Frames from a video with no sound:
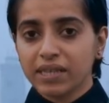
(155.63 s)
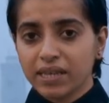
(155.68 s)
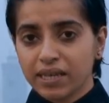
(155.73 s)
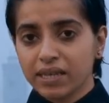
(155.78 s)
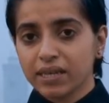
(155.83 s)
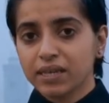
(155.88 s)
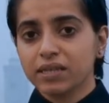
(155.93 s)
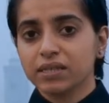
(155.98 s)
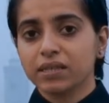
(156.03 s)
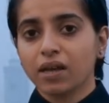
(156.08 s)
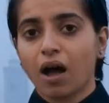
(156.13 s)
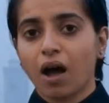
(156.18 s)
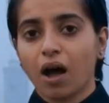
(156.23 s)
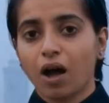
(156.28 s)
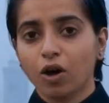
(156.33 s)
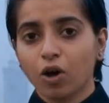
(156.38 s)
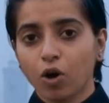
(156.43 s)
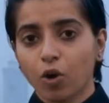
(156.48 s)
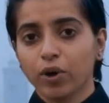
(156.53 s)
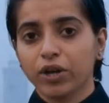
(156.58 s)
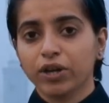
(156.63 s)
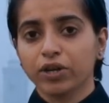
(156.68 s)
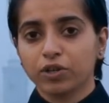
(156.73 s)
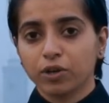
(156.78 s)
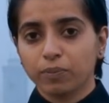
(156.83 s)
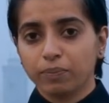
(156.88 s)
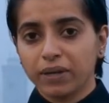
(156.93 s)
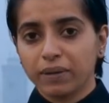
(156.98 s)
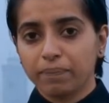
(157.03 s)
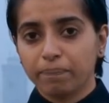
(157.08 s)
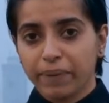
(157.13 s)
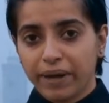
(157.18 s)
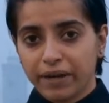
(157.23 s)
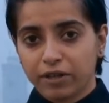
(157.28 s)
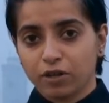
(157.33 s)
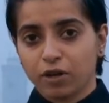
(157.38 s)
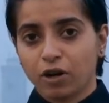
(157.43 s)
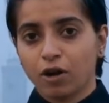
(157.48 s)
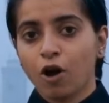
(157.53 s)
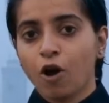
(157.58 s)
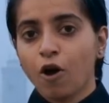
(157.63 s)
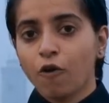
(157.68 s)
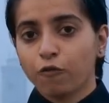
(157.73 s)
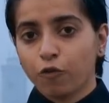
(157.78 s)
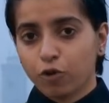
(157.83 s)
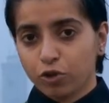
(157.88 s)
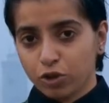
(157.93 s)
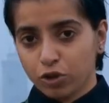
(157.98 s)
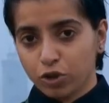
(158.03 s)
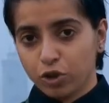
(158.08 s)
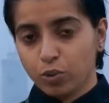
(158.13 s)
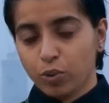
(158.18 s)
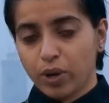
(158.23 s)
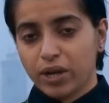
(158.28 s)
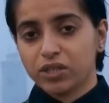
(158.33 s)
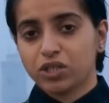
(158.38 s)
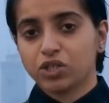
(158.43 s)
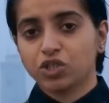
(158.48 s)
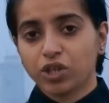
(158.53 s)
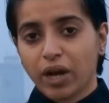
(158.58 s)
things are going to be better for the US.